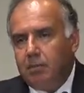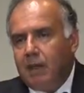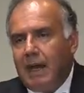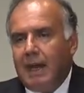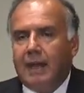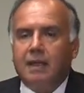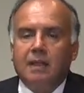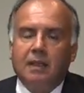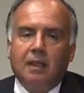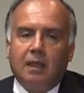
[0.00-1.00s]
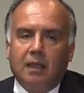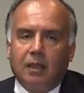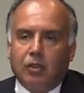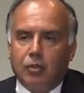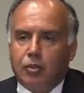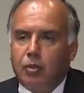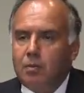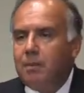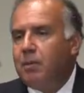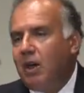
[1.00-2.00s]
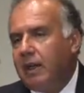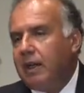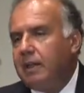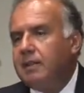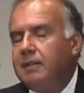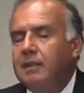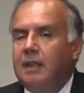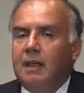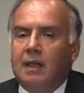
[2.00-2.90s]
buy consumer products,